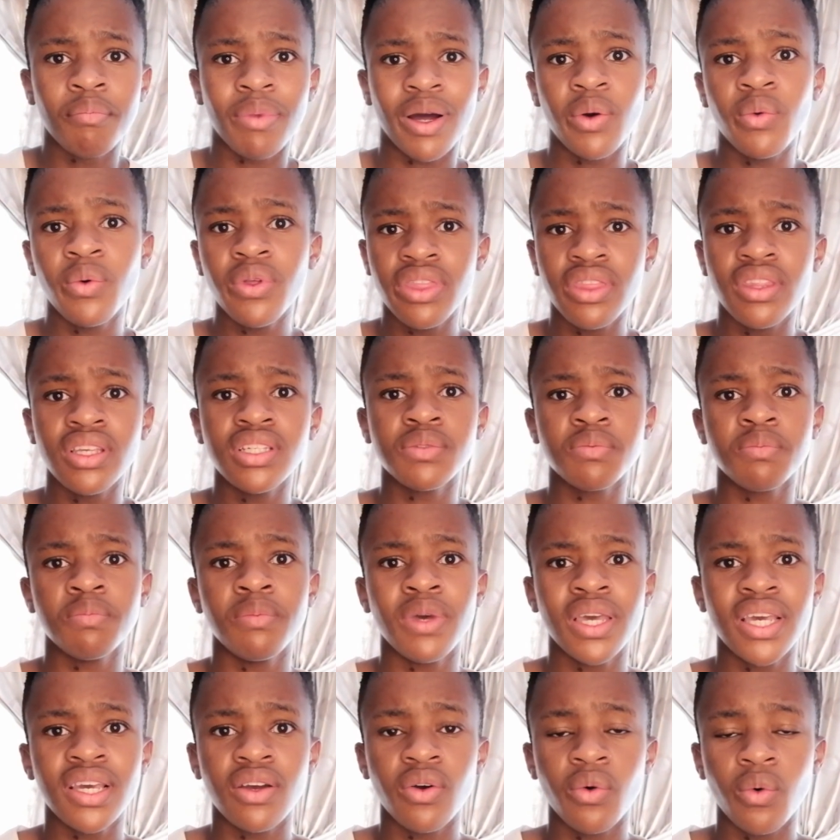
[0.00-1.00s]
but with this
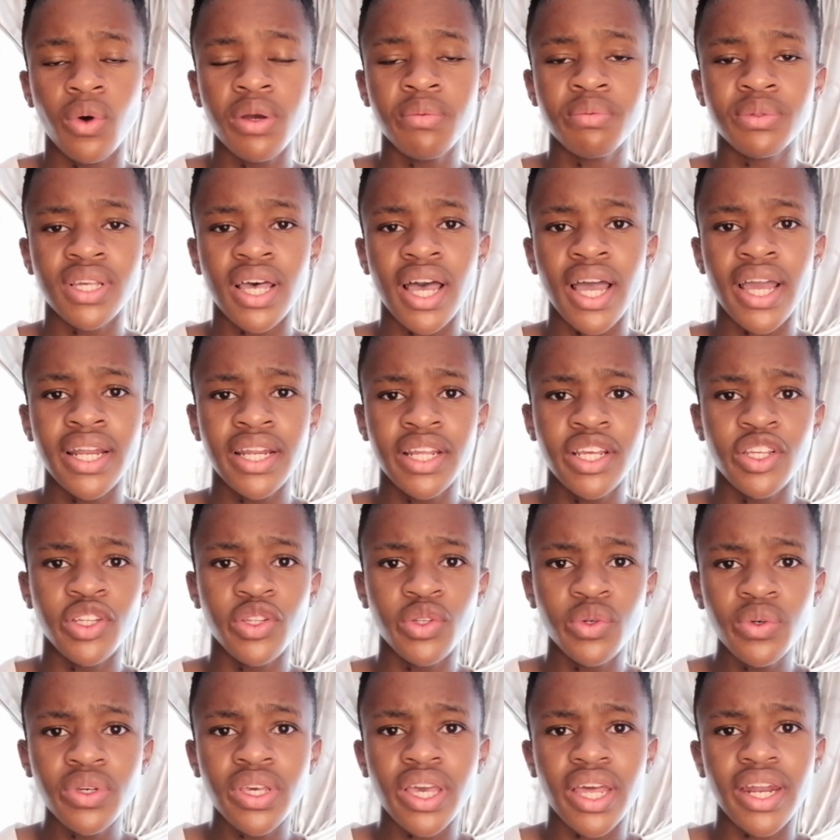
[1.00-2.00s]
Make website,
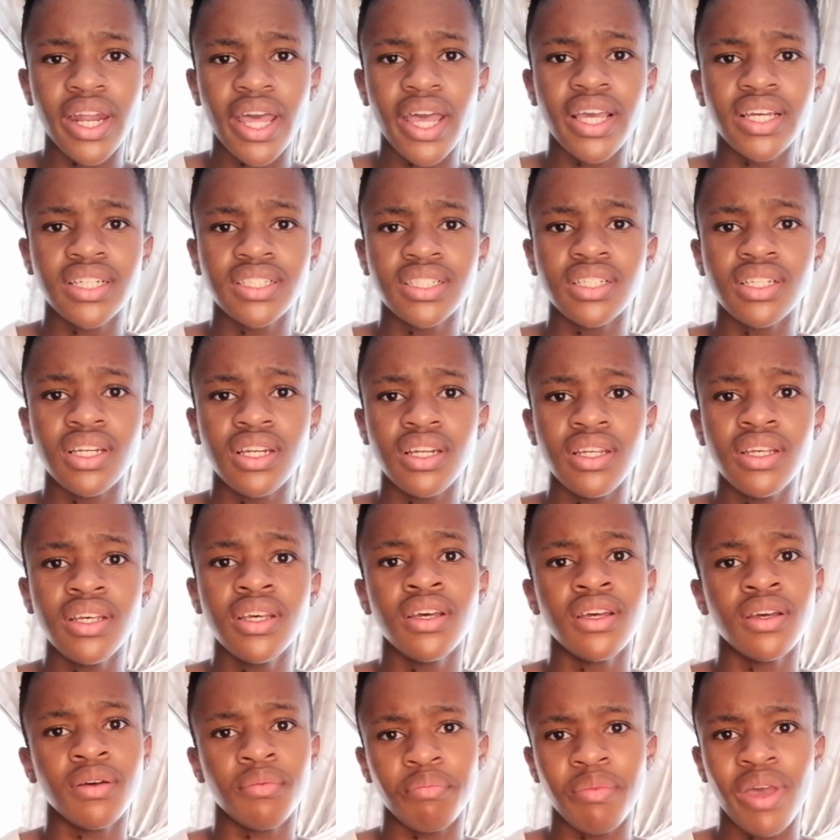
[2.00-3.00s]
you can actually
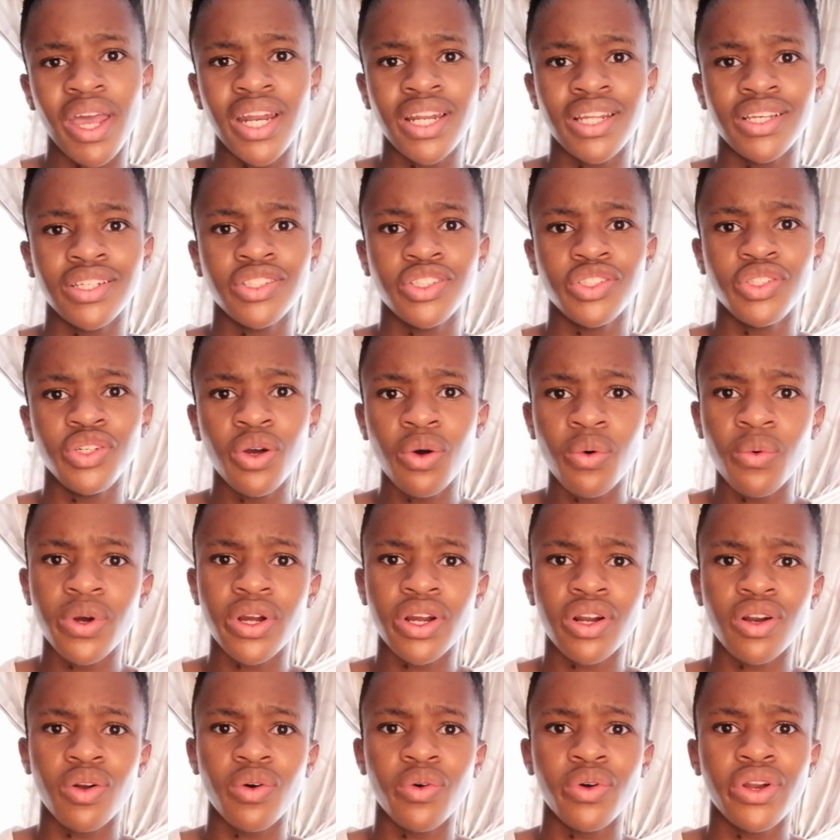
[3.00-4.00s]
manage your
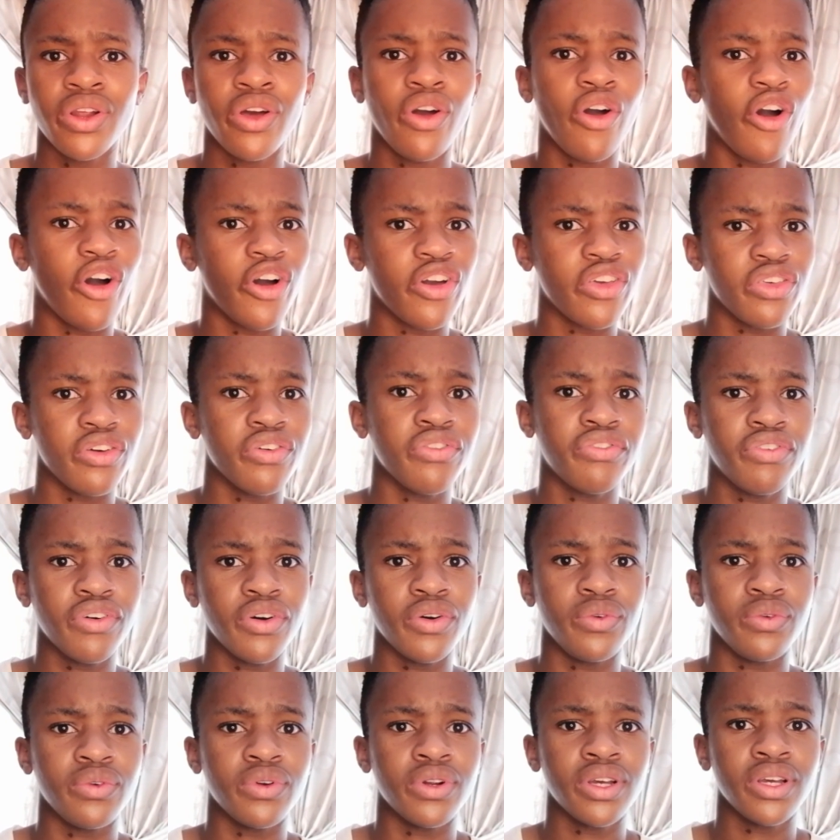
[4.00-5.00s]
workload on your
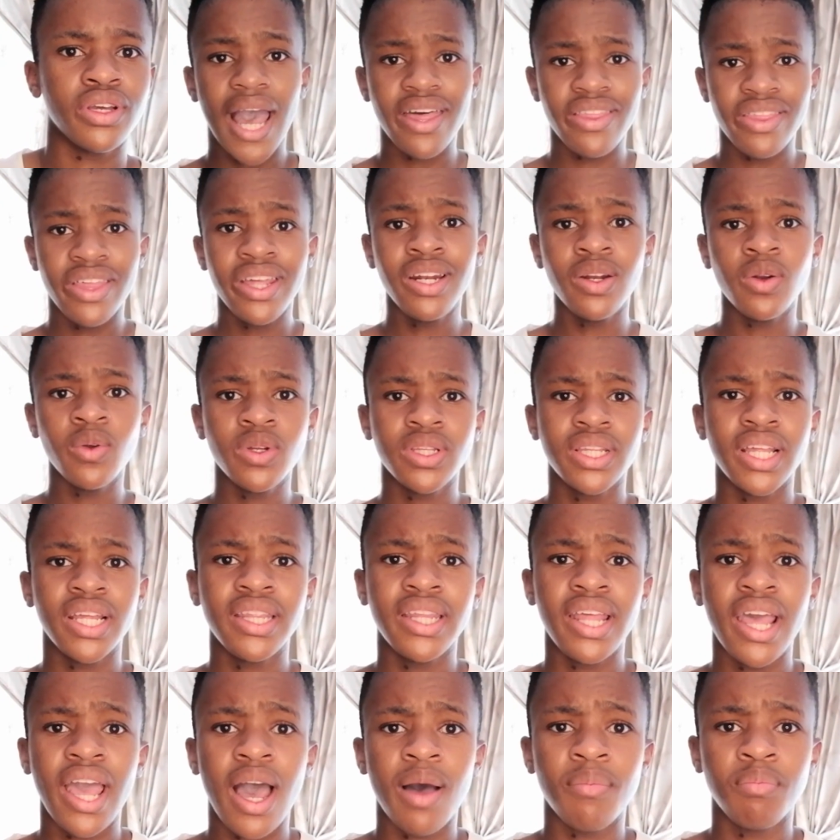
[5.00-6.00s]
phone. I then looked
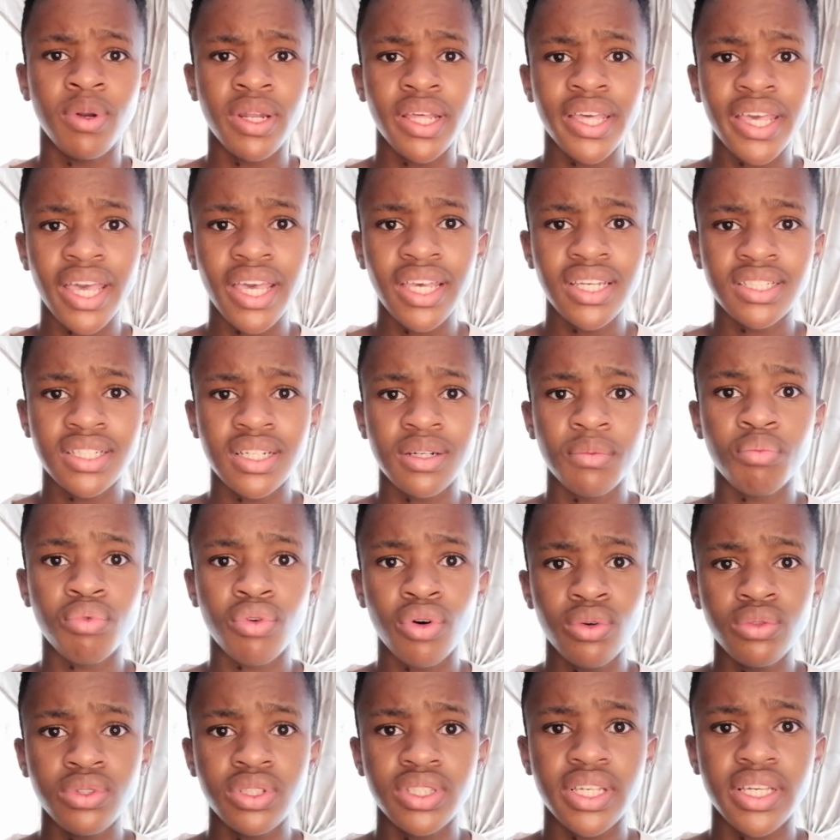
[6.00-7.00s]
at the application
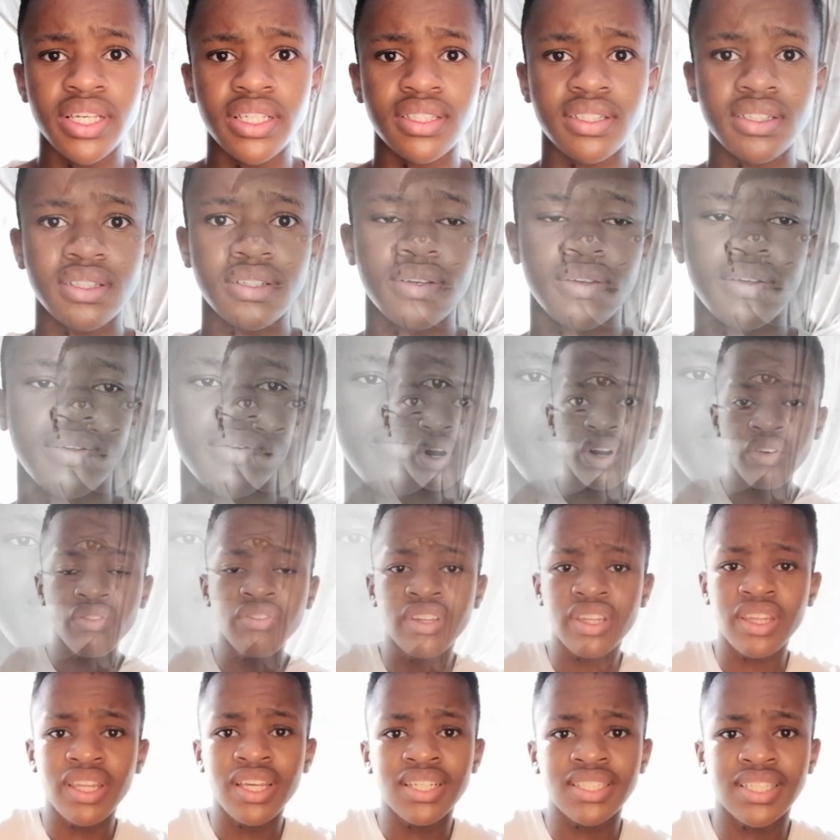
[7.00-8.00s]
process. One of
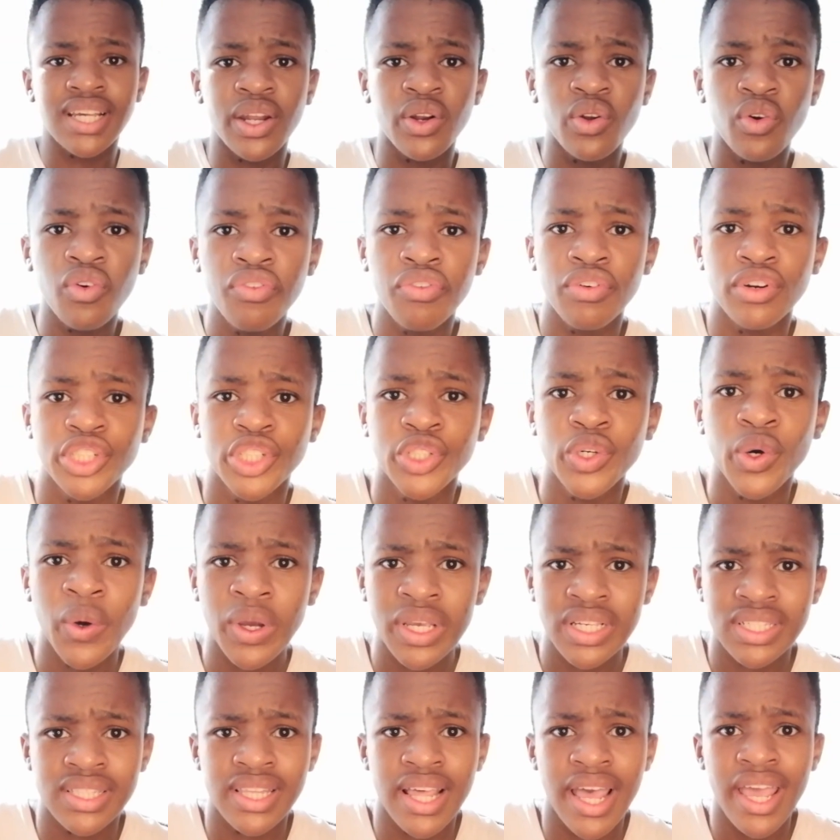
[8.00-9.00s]
the things I know for
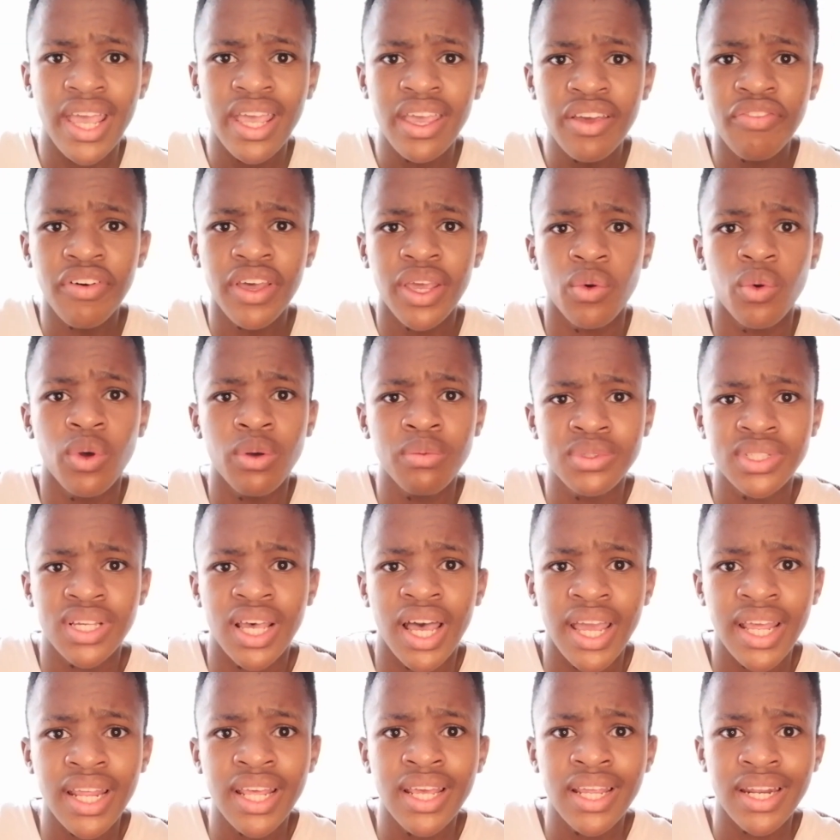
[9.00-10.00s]
sure is that if a
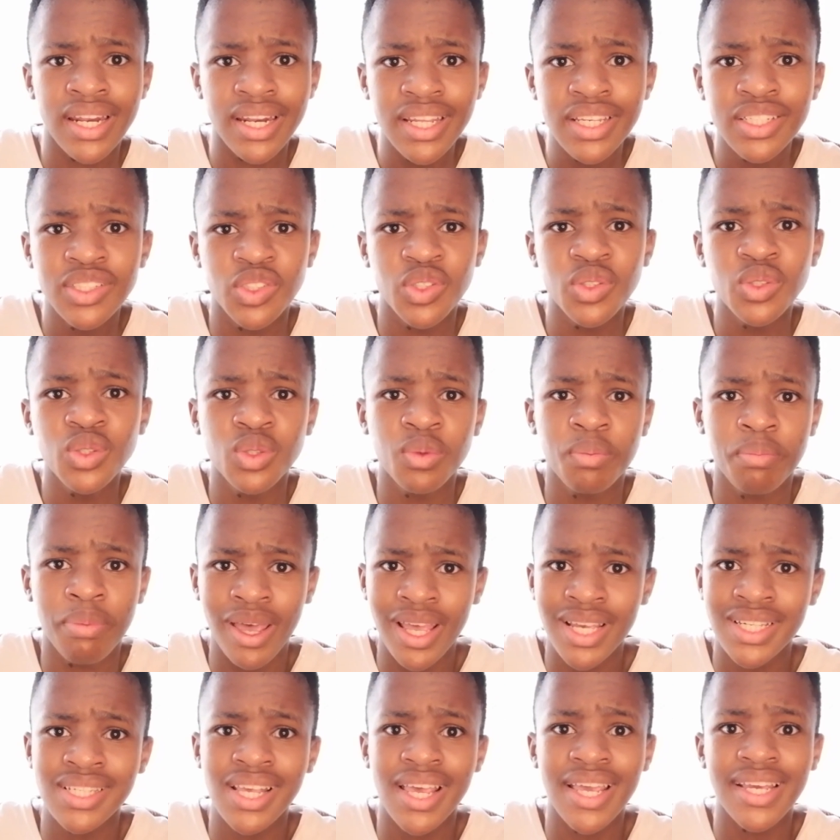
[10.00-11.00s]
website needs you to
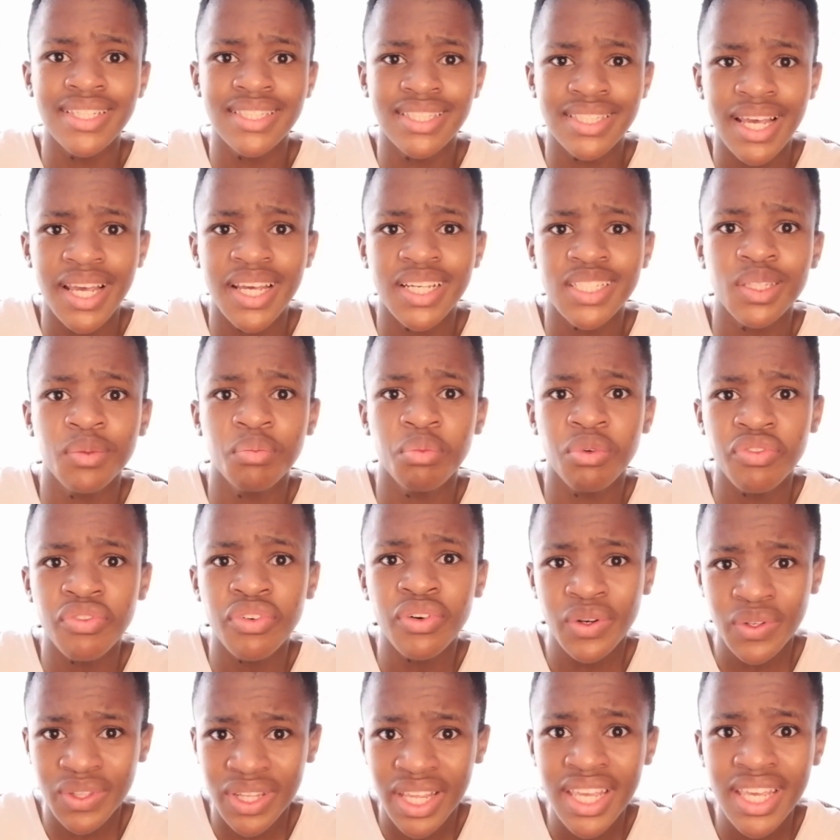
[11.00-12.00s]
pass a test
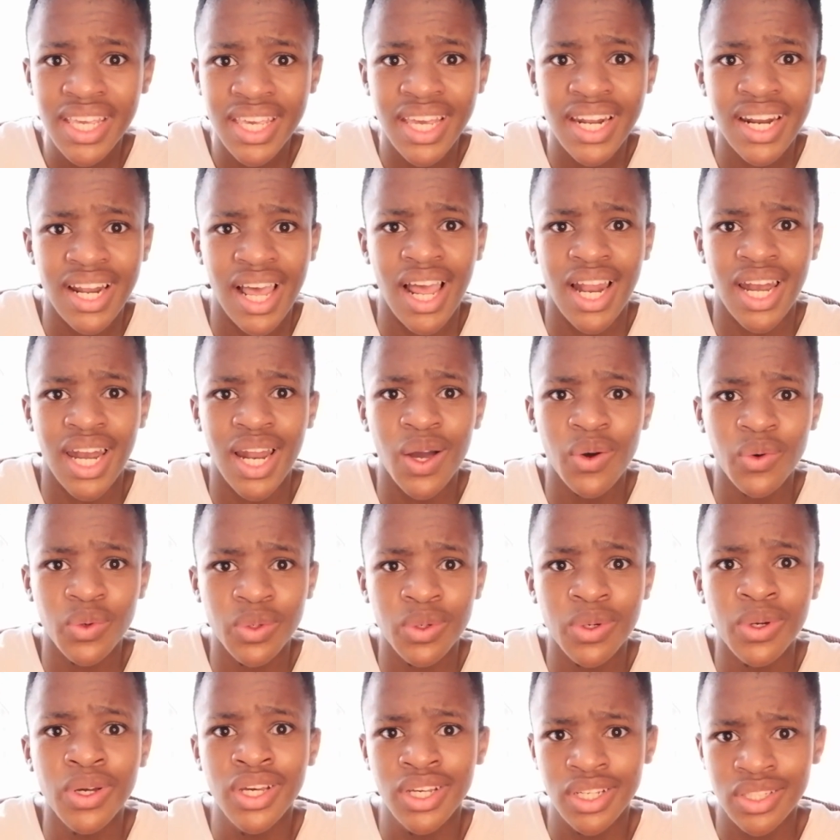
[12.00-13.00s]
before they can allow
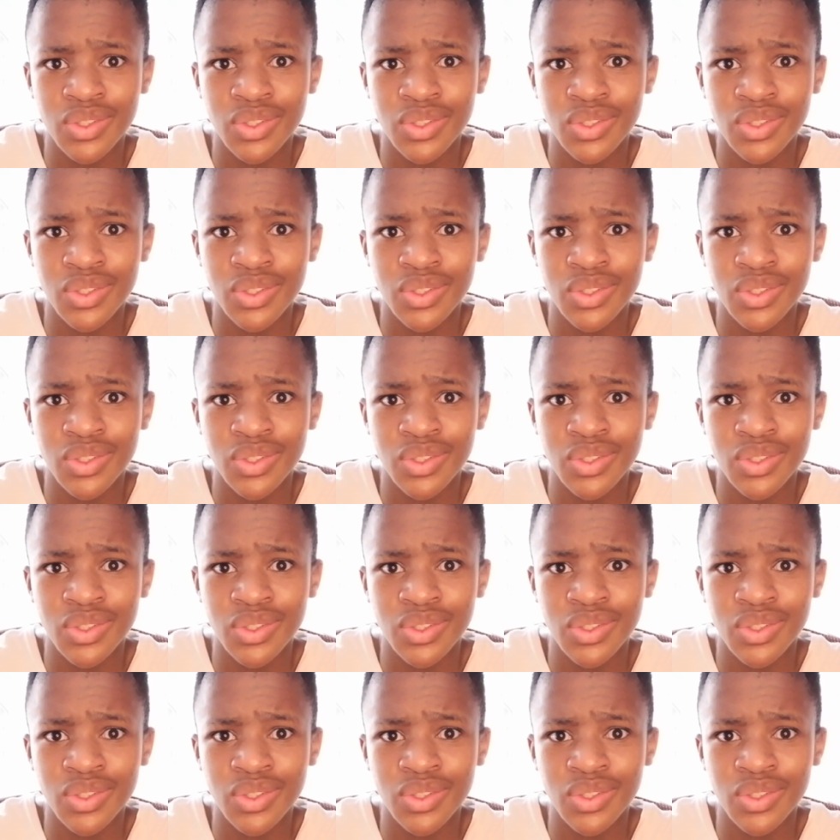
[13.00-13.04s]
you